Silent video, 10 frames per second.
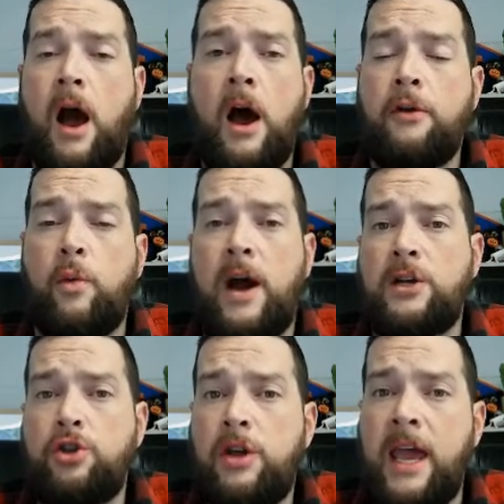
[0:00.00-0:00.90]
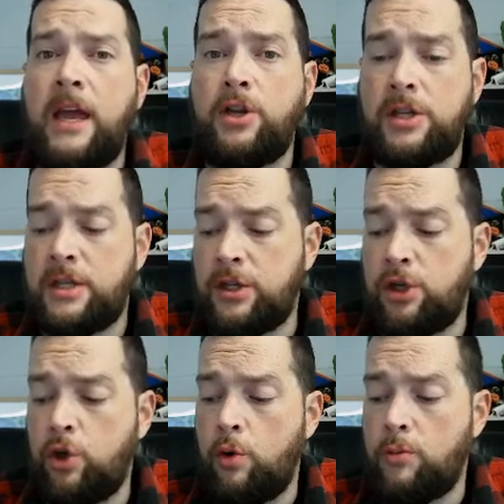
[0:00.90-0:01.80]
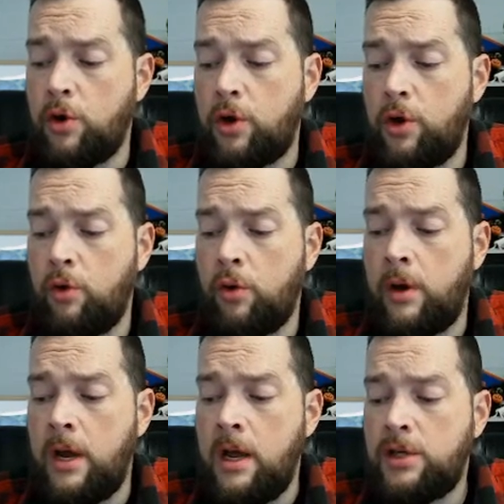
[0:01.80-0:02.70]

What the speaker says: Otherwise, you can't just assume they're congruent.